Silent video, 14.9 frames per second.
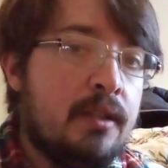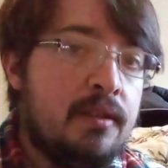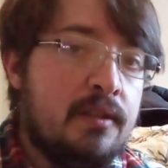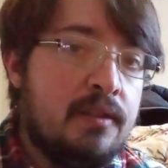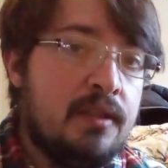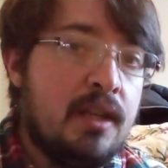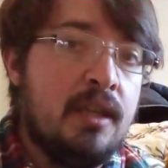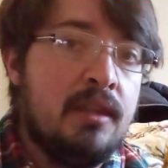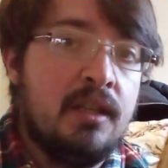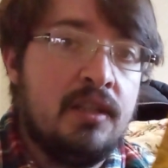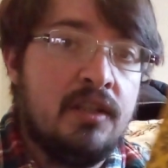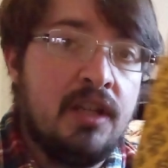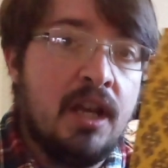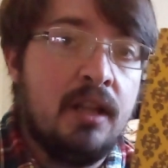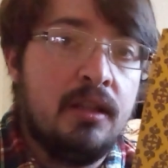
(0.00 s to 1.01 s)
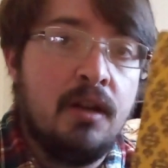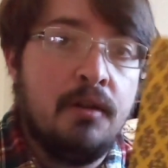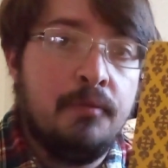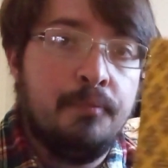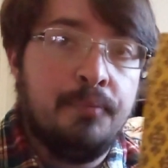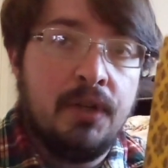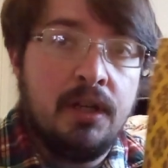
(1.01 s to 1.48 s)
See, this
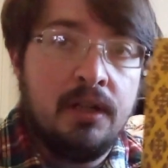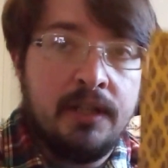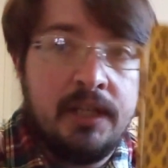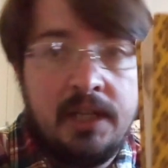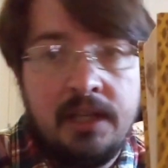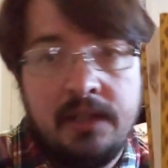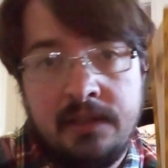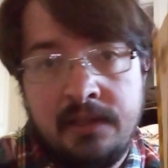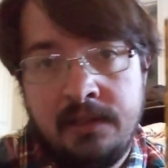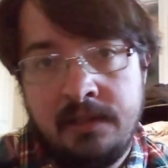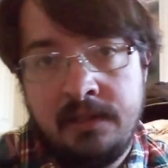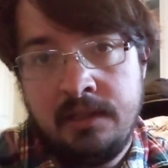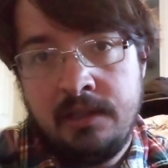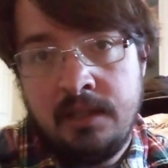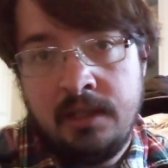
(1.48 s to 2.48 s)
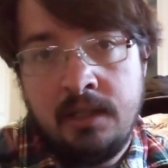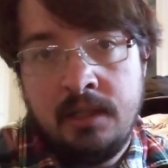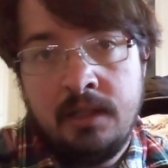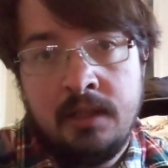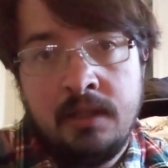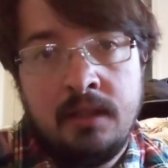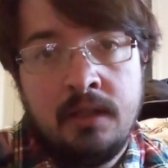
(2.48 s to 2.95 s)
yellow book is
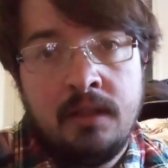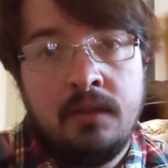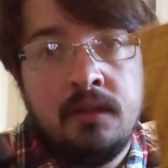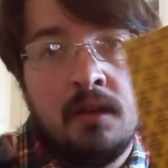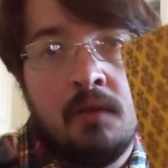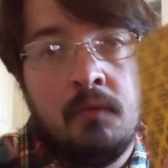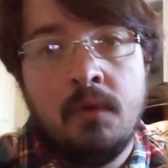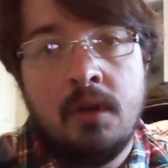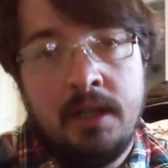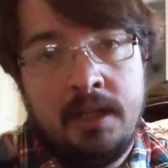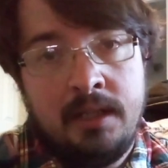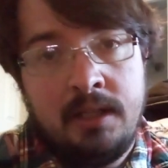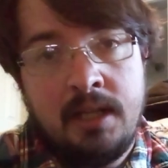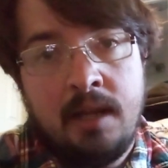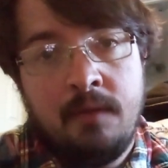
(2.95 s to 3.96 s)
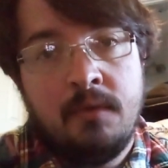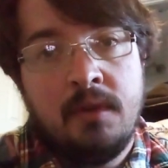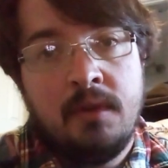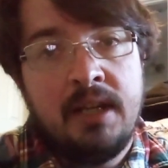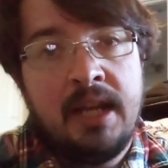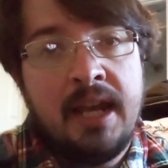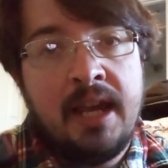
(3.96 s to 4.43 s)
the one that
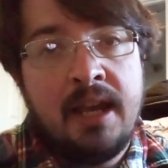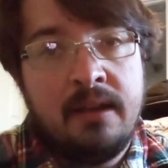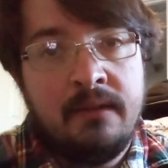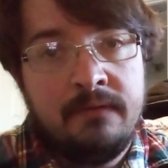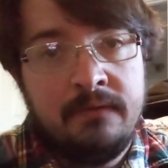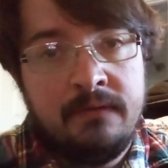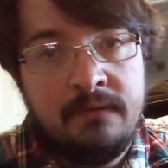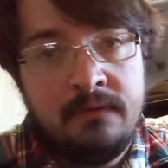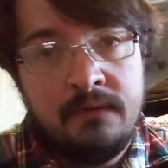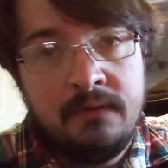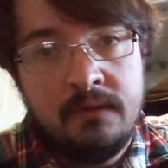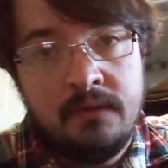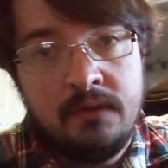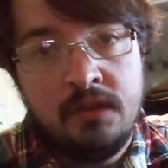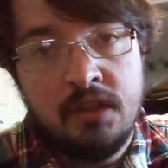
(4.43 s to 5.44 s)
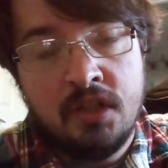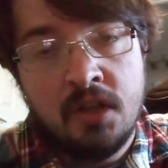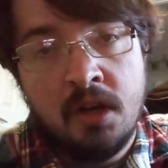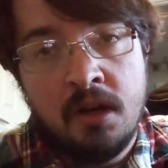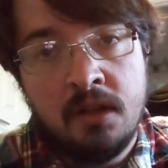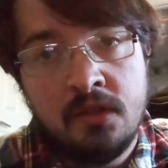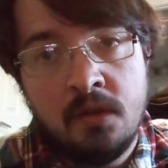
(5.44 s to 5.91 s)
would have the
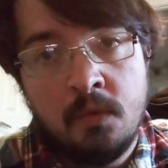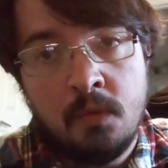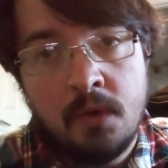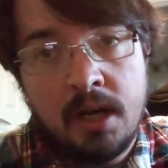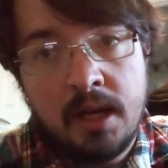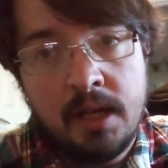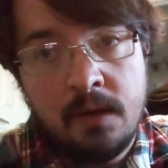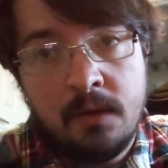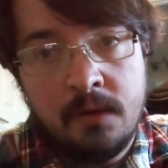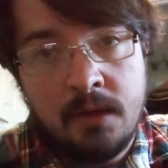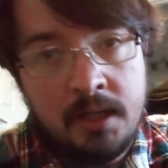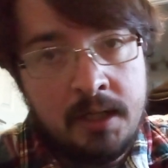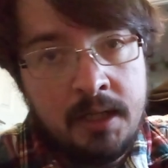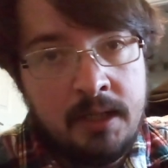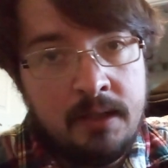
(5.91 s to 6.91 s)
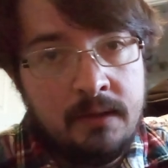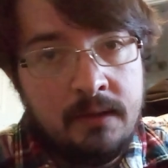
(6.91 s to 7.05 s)
Call the Wild on it.